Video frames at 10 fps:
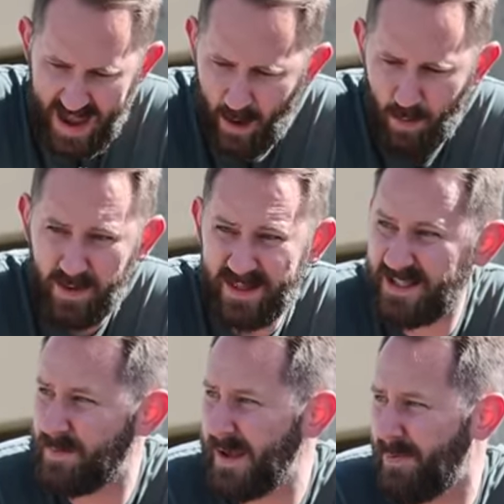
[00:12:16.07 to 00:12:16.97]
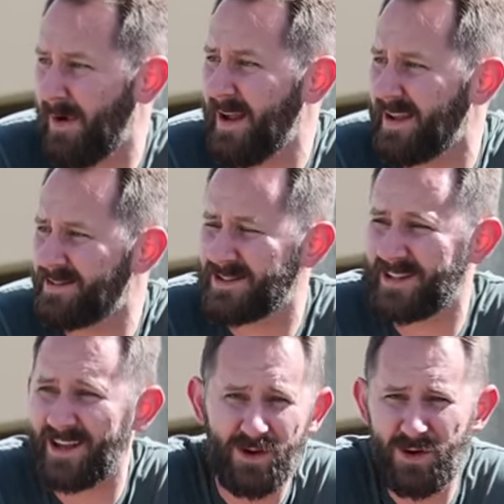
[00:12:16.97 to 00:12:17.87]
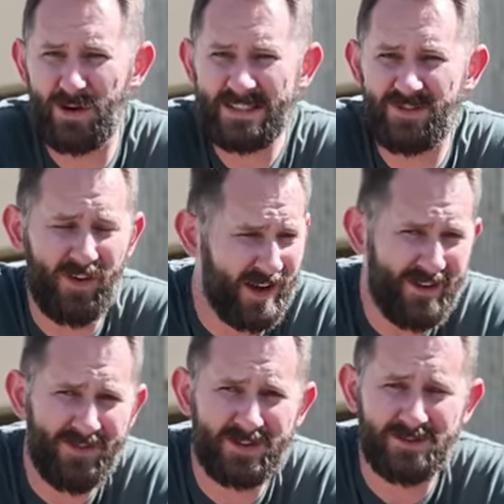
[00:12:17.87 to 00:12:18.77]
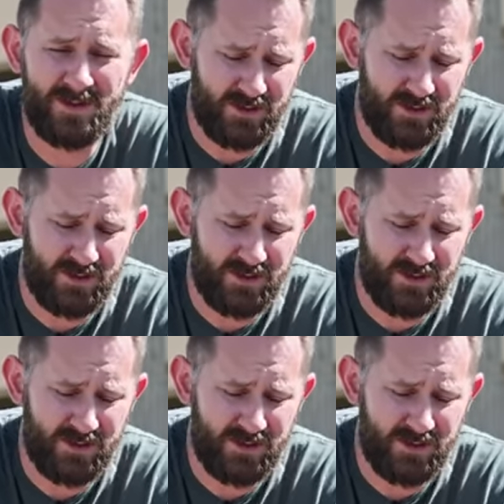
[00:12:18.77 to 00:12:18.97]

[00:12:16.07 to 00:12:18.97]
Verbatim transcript: How would this be a prank? Just like, ooh, it's funny for some